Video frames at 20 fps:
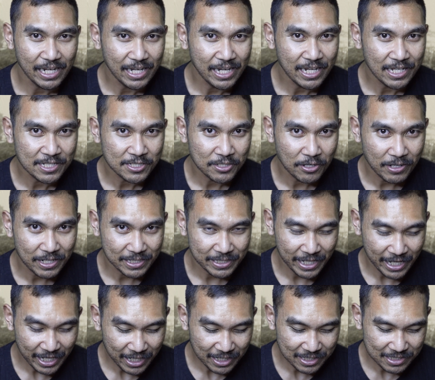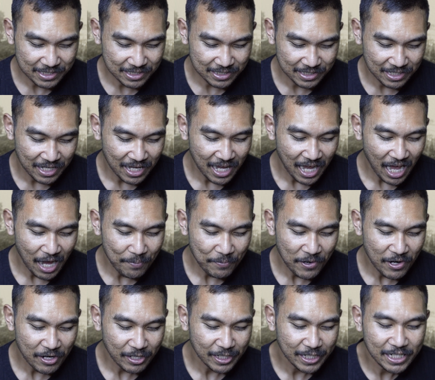In historic texts,
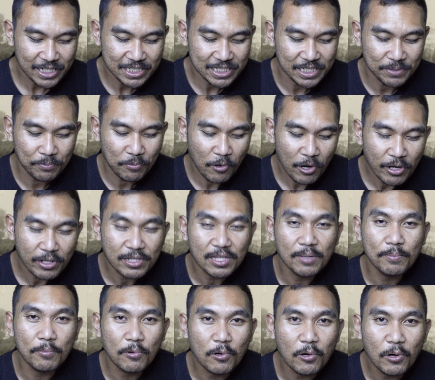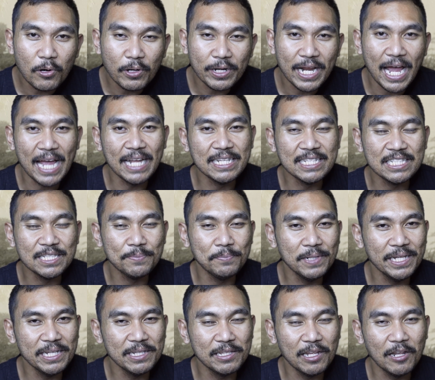apparently she broke the broad and
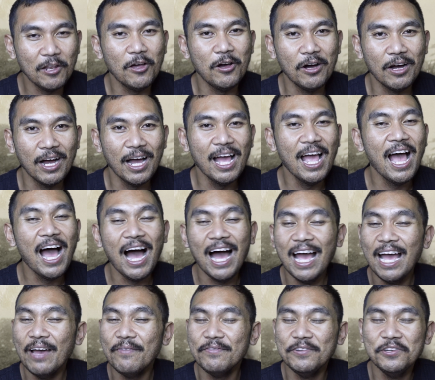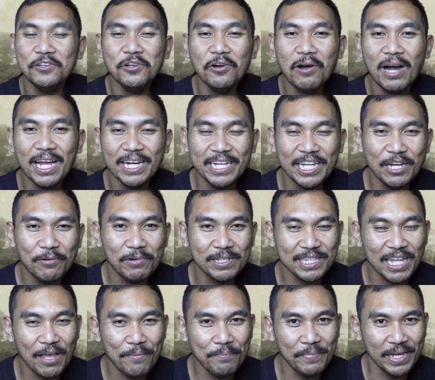split the long. I have no idea what
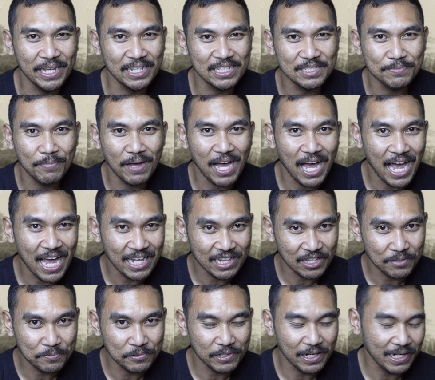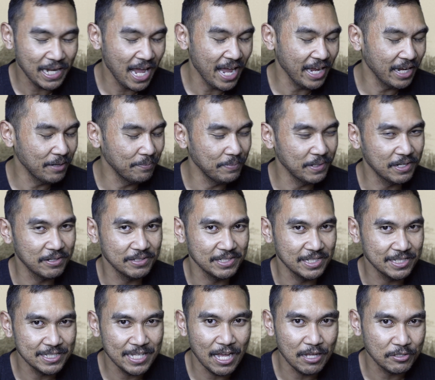that means, but I had to put that in because
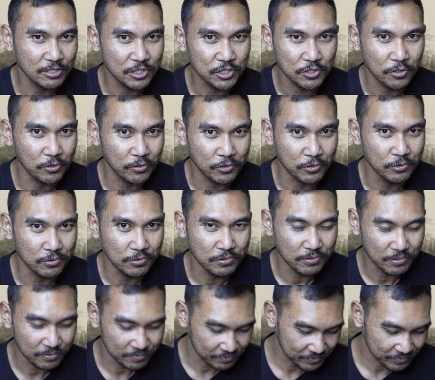it sounds so cool.